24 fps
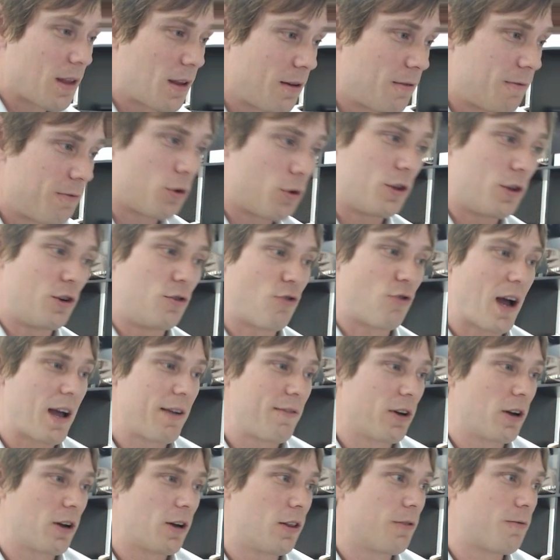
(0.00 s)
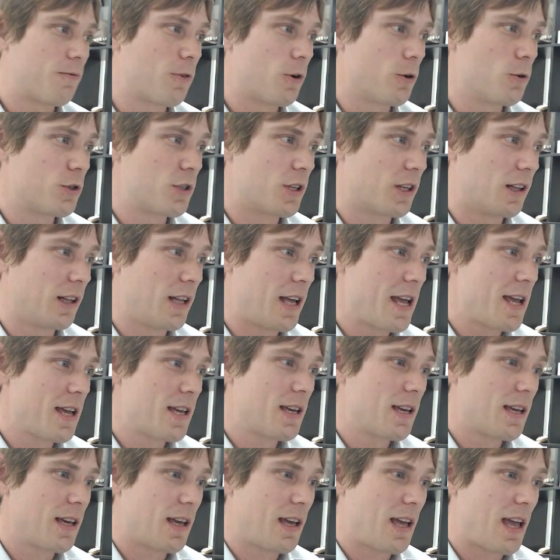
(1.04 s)
for the driving on the frozen lake,
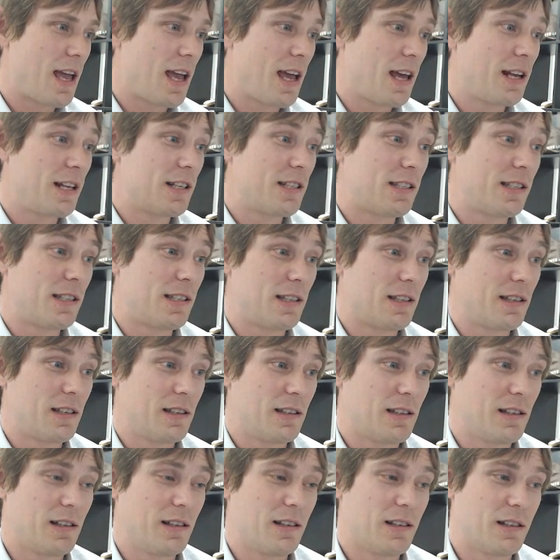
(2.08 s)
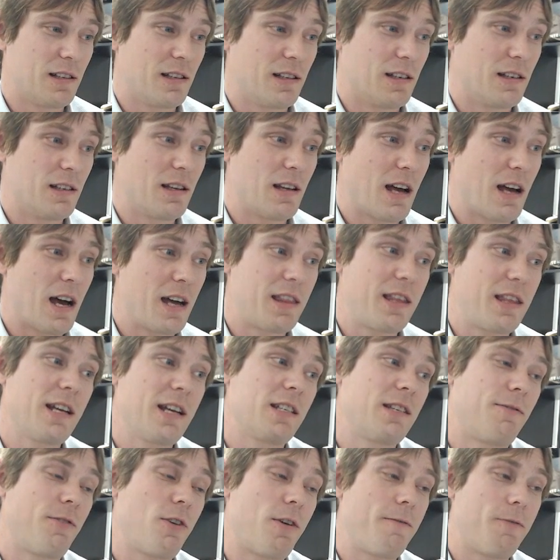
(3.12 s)
and I think
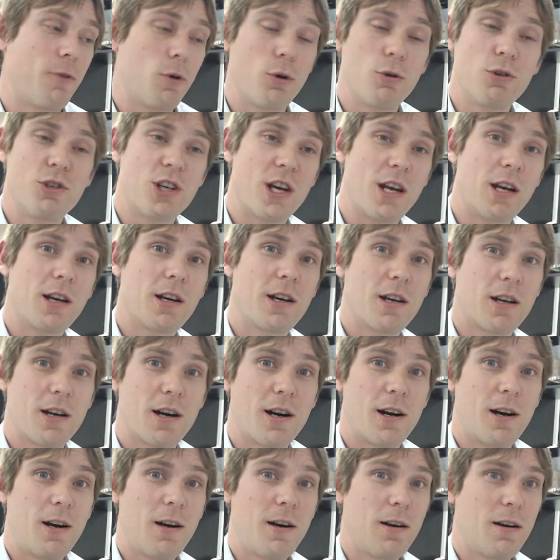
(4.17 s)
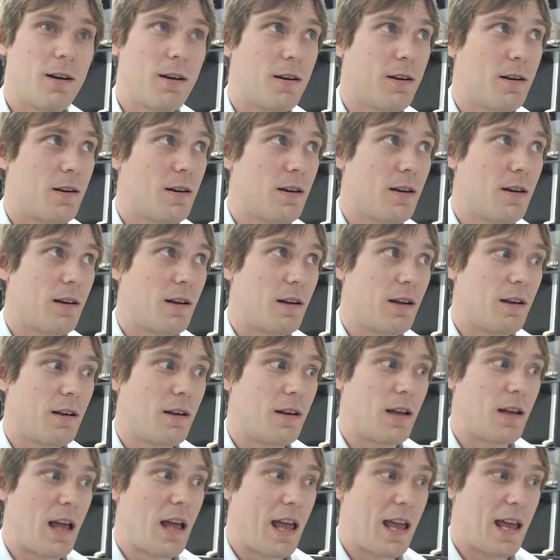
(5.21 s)
it's a very photogenic car.
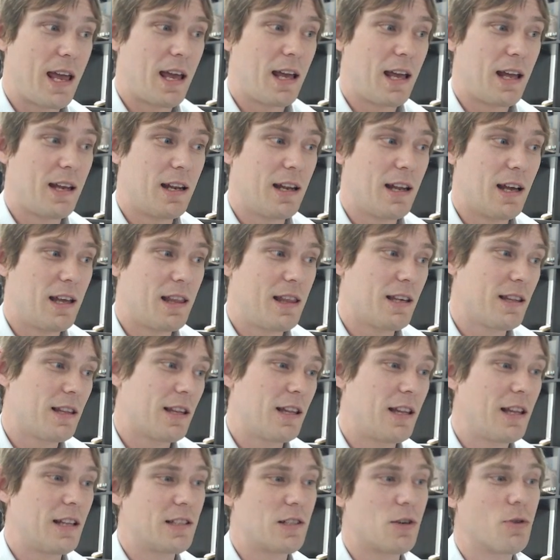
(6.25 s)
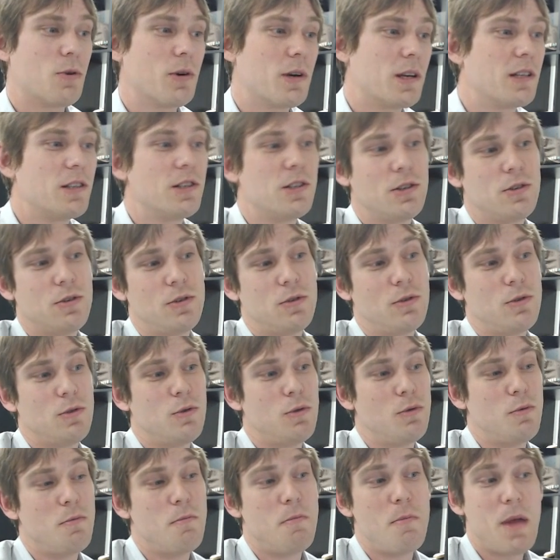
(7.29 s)
And I think that that's going to
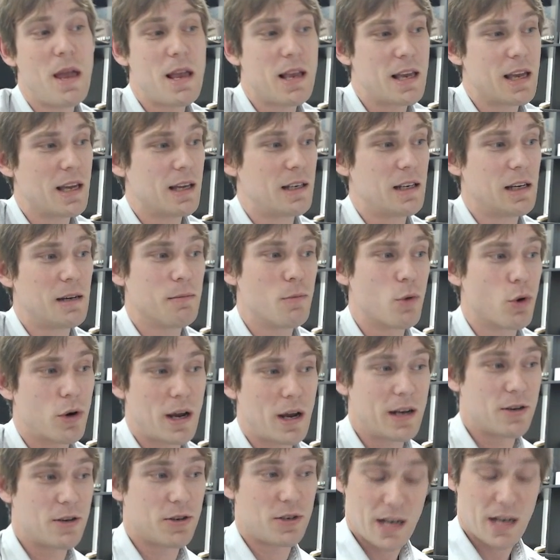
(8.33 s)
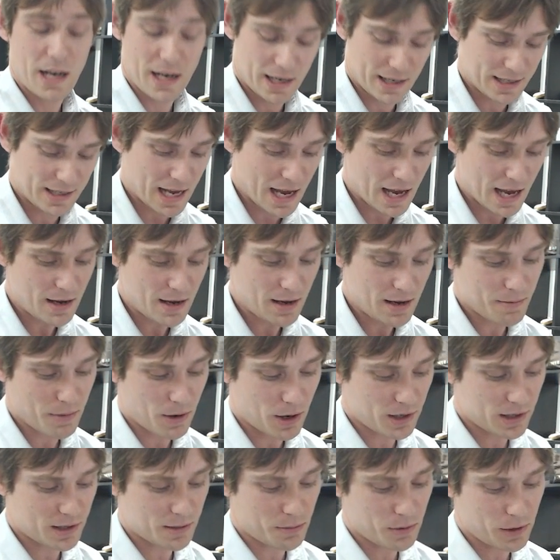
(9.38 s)
make it a more entertaining day,
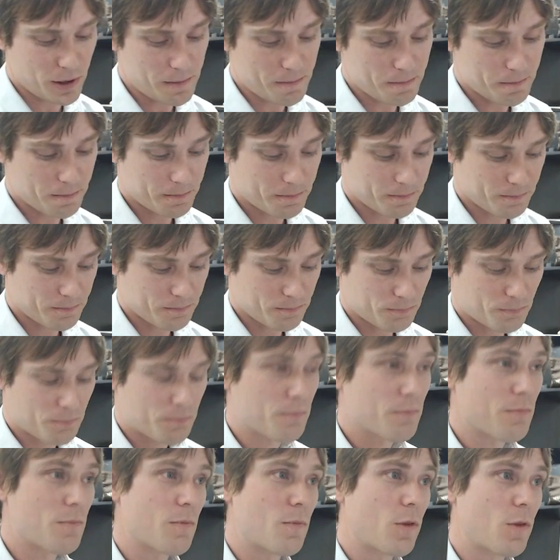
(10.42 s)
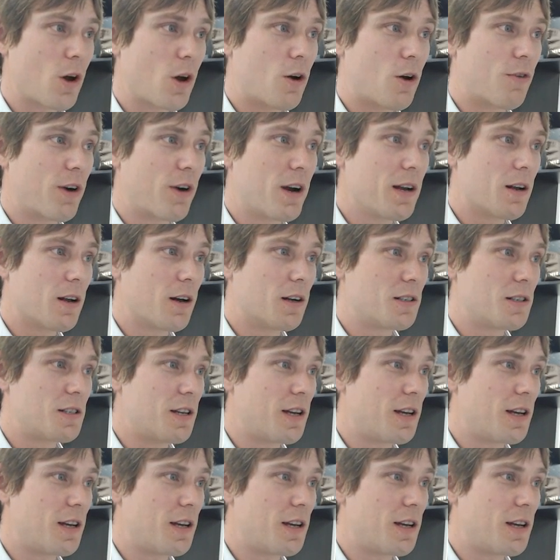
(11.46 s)
possibly. All right, on to the